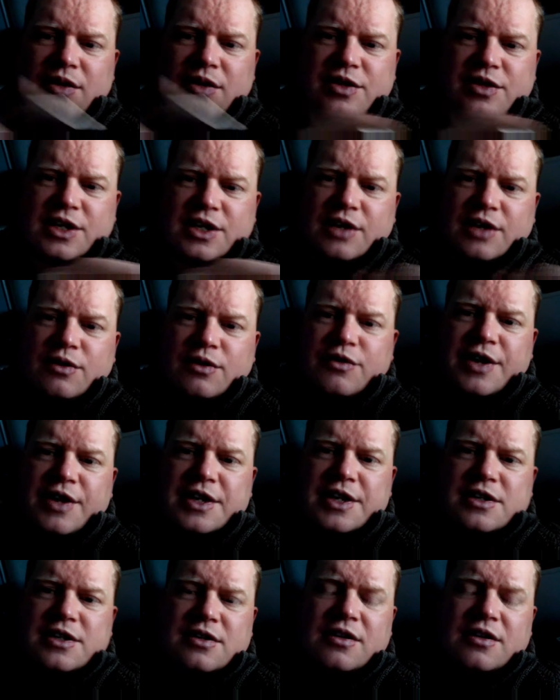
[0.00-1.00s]
single
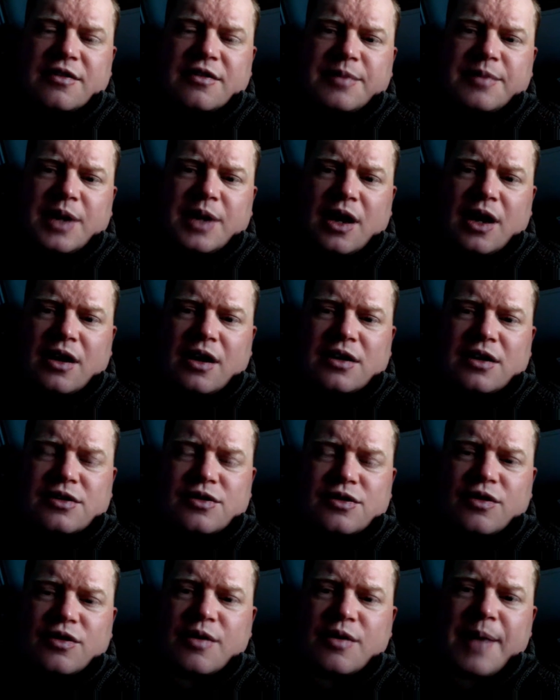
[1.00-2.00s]
threaded stuff but like we
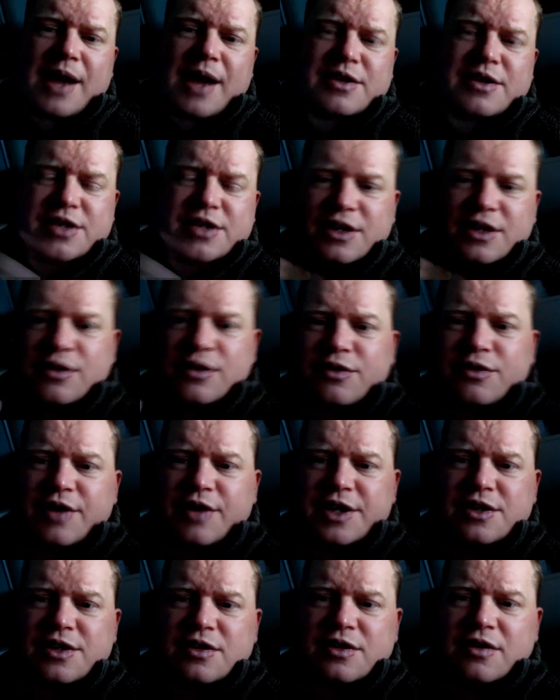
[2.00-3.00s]
talk about single
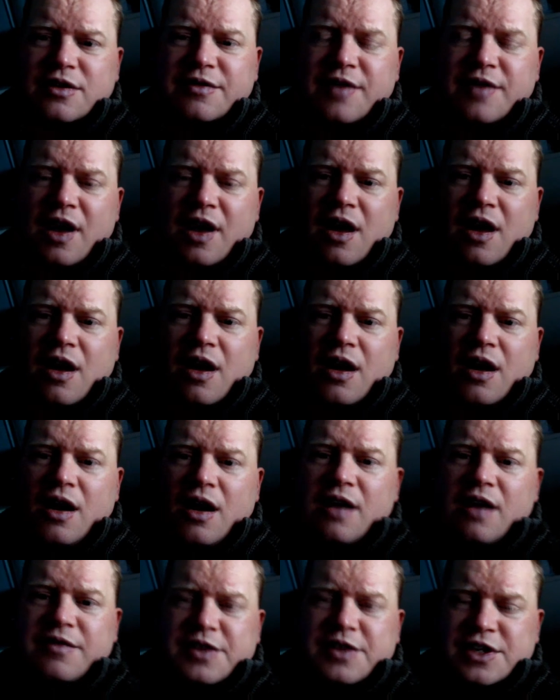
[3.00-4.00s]
threaded stuff
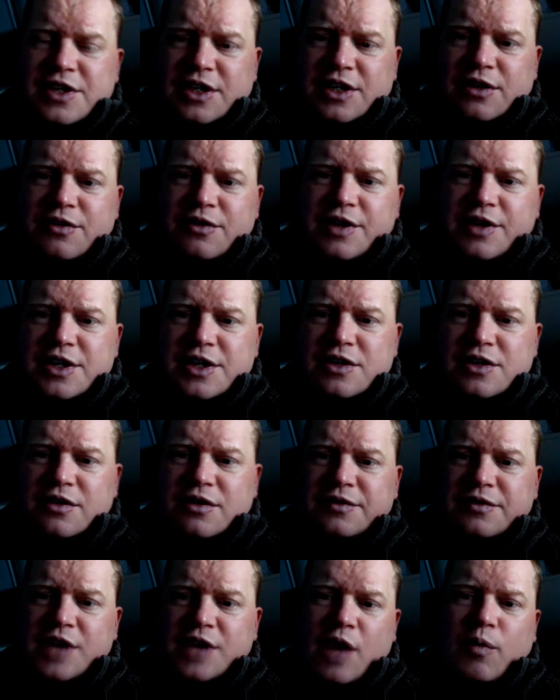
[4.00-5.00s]
half of the single threaded
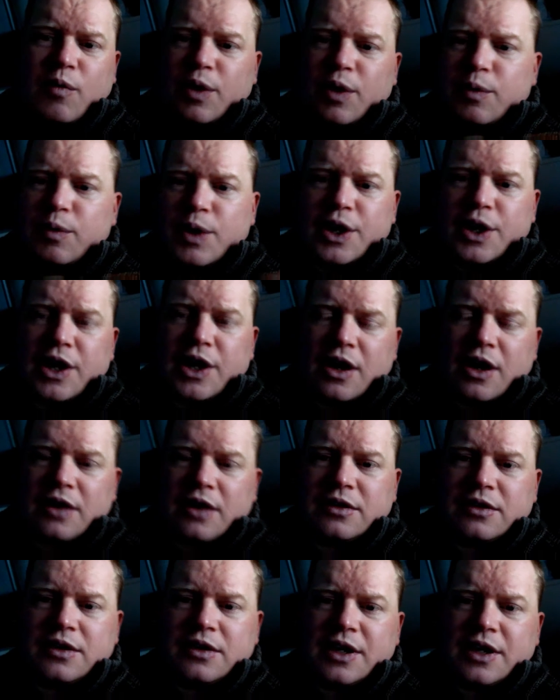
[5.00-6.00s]
stuff don't want to work
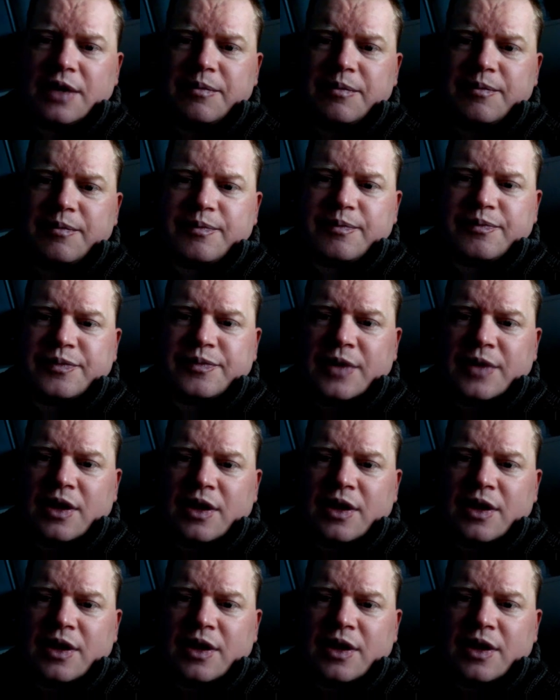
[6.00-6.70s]
on um,